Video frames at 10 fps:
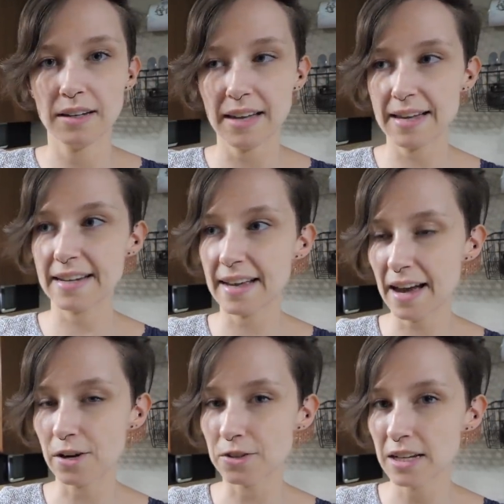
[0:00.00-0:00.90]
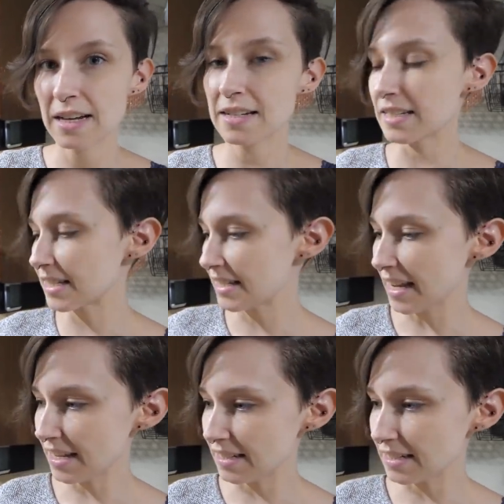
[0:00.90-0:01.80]
hanging out to
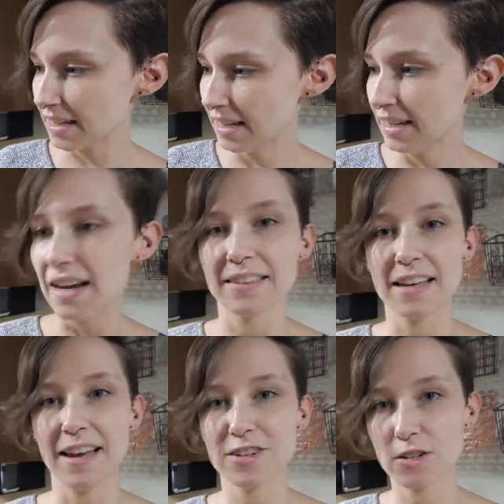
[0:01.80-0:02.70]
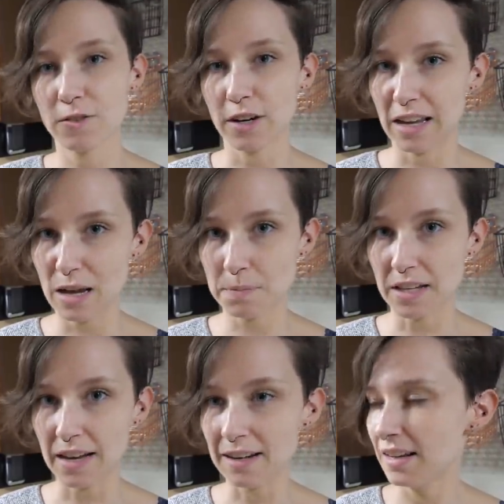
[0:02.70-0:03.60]
stand at the edge of our
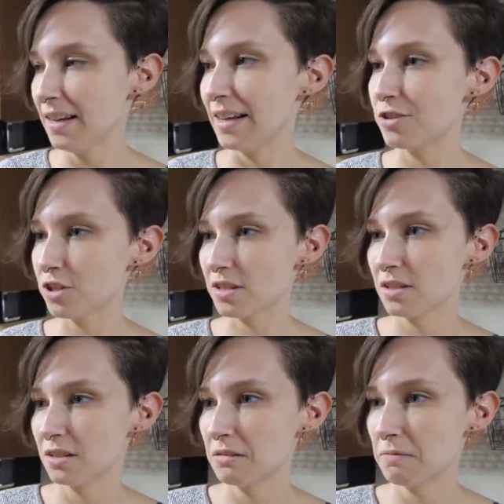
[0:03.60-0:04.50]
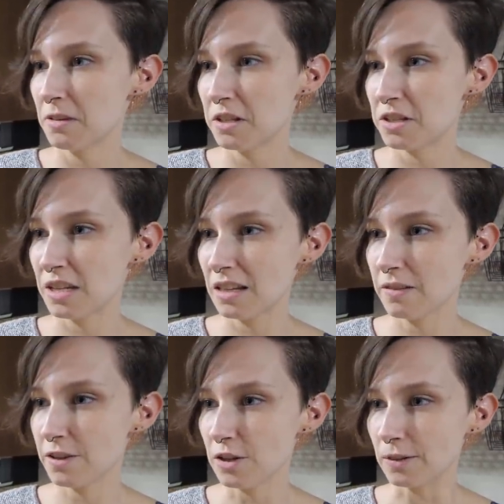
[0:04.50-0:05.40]
campsite and just see
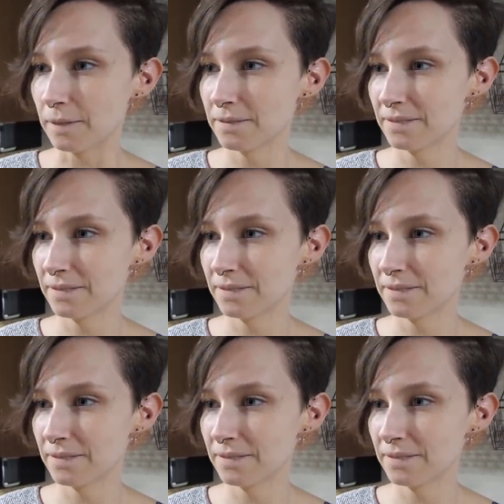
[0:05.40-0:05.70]
the view.